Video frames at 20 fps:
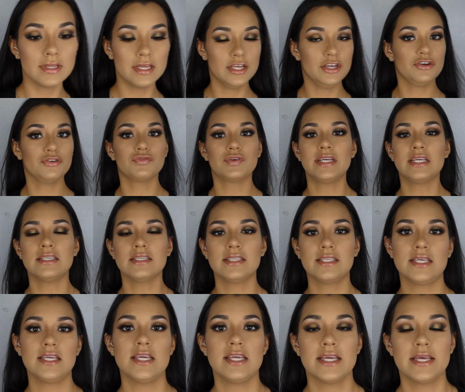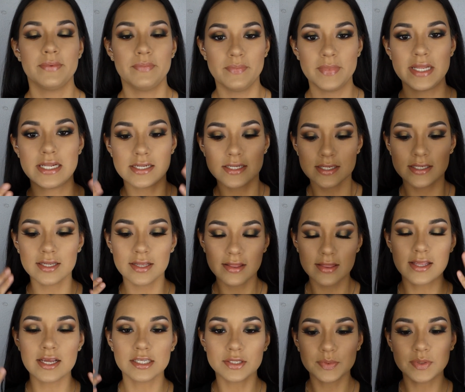Like green tea and mint.
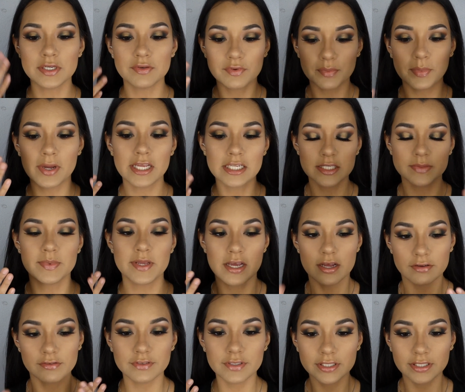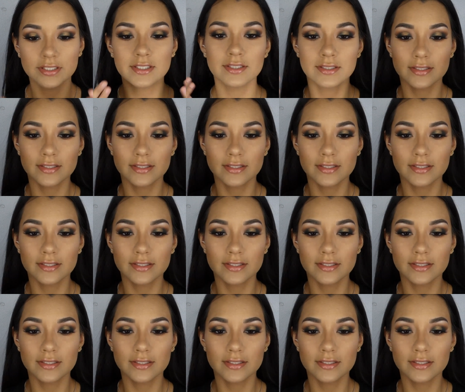That's what it reminds me of.